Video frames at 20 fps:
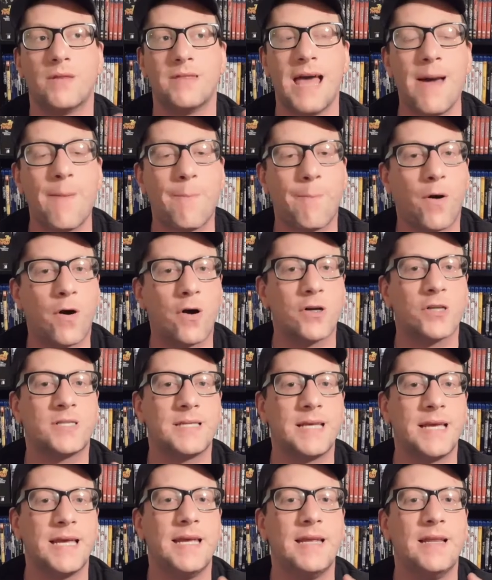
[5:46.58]
that bar
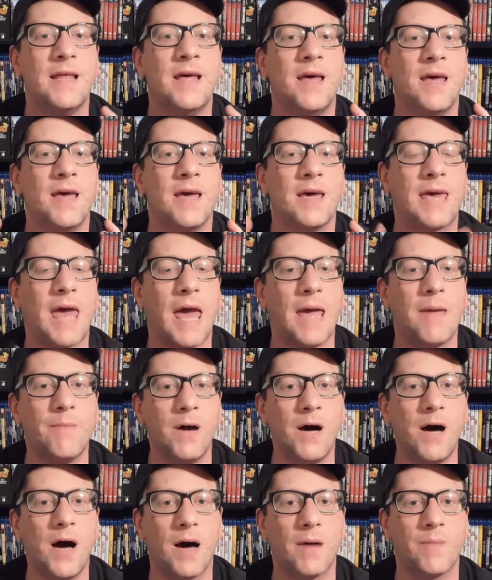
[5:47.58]
scene came
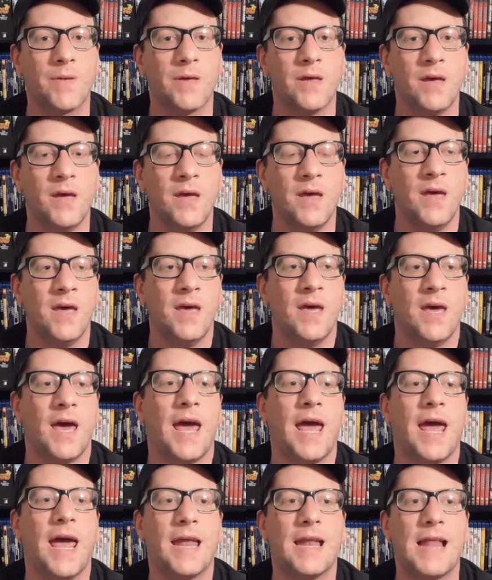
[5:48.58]
up,
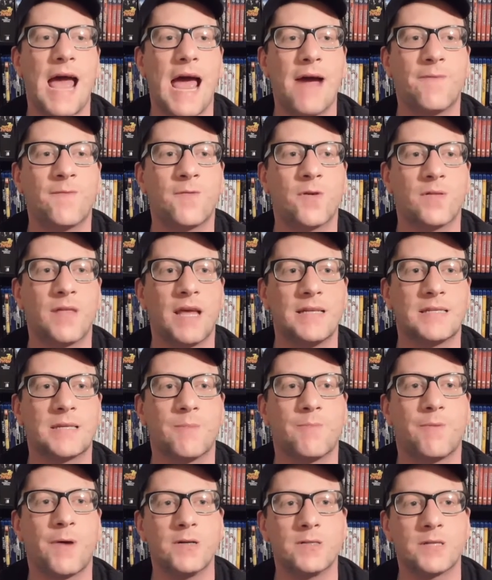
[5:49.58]
and after they
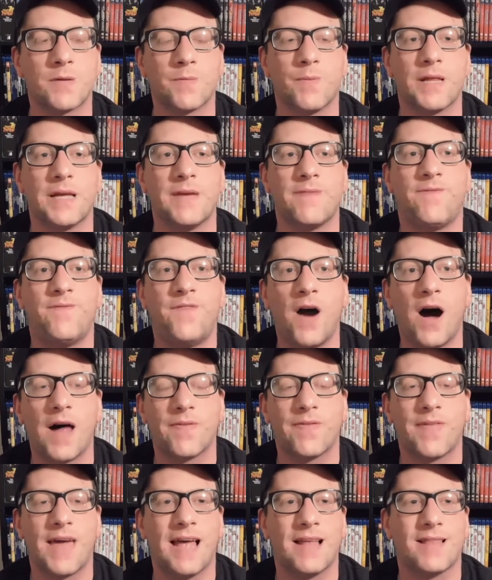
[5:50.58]
supposedly
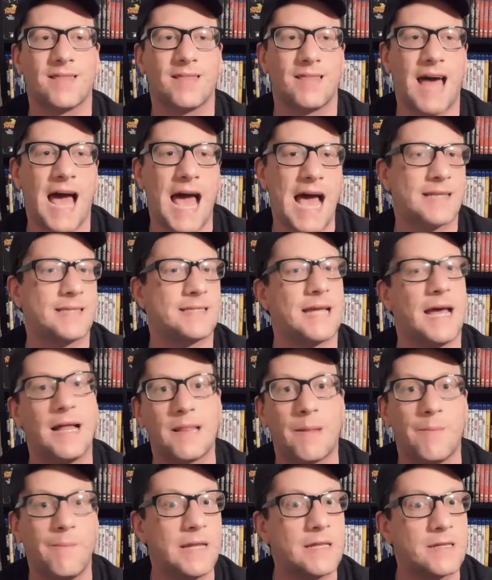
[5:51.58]
fought that last
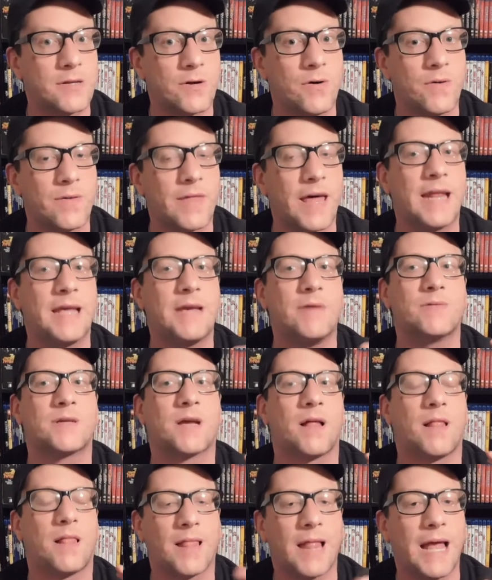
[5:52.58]
elemental that he was
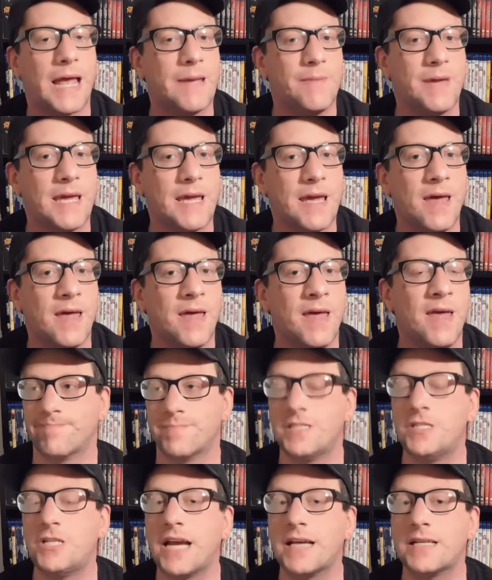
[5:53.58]
claiming,
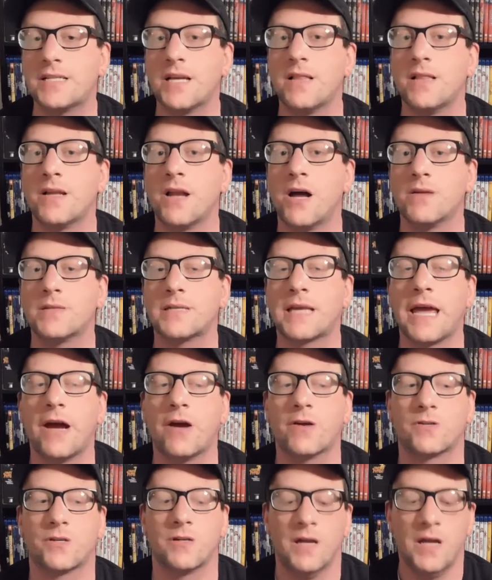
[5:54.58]
Jake Gyllenhaal's
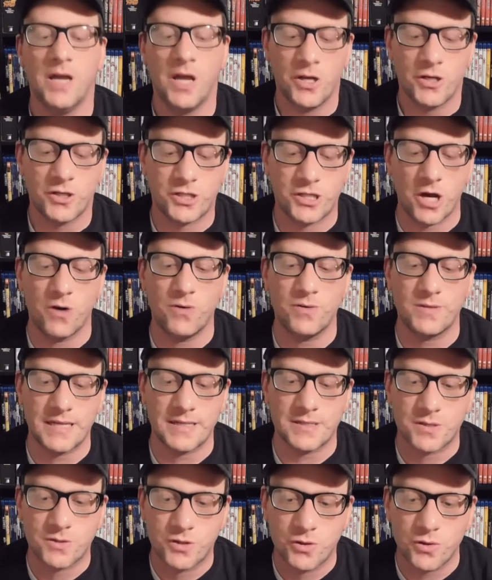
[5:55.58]
character shows
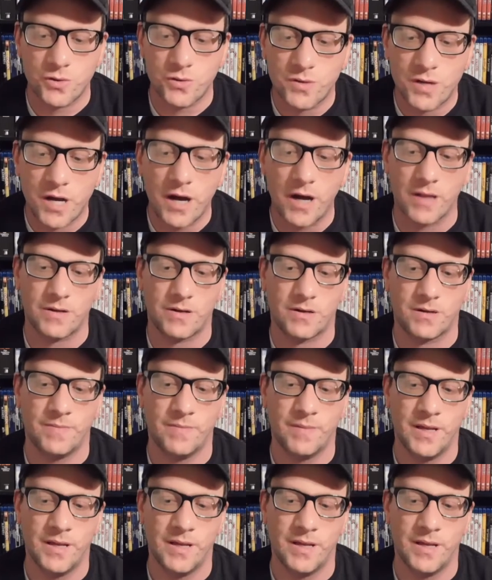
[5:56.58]
his true color.